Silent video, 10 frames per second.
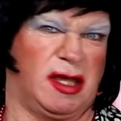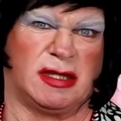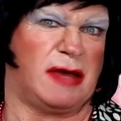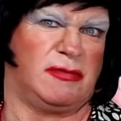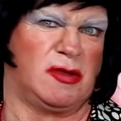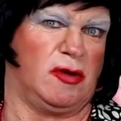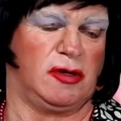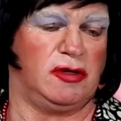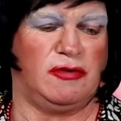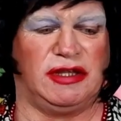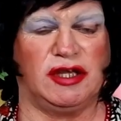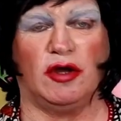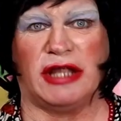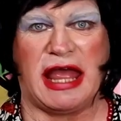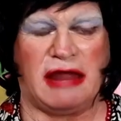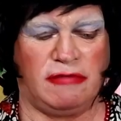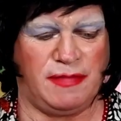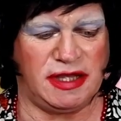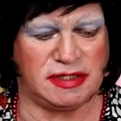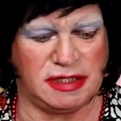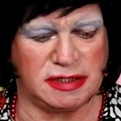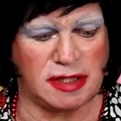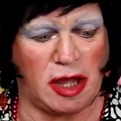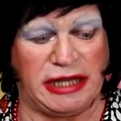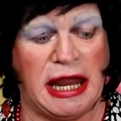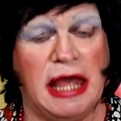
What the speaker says: because that's not good when you've got the hairy bits inside.